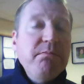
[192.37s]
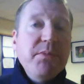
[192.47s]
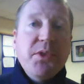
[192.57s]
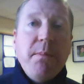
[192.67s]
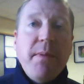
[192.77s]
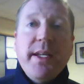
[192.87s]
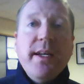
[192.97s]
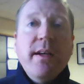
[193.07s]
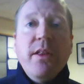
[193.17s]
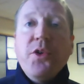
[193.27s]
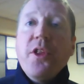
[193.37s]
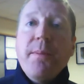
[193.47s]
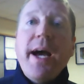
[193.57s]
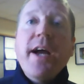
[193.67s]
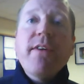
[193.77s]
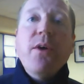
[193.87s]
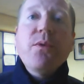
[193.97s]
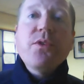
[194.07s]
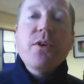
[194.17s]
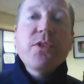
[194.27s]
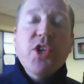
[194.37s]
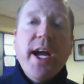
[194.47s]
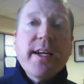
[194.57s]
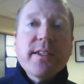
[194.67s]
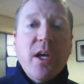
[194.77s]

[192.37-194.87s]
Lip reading: some medical and other background sort of checks,